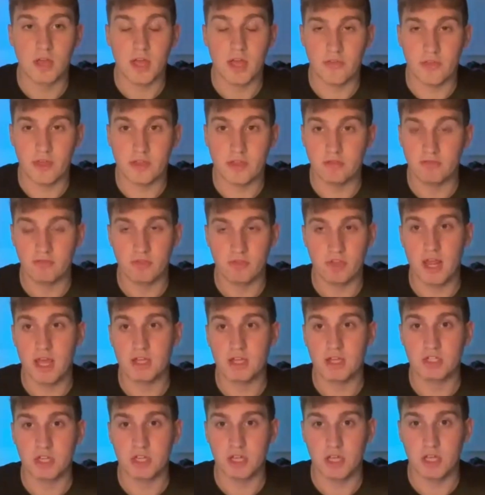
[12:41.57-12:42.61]
And then the
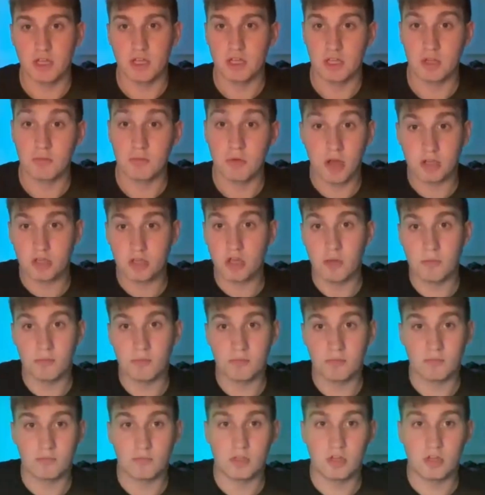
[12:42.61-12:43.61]
next year you might come,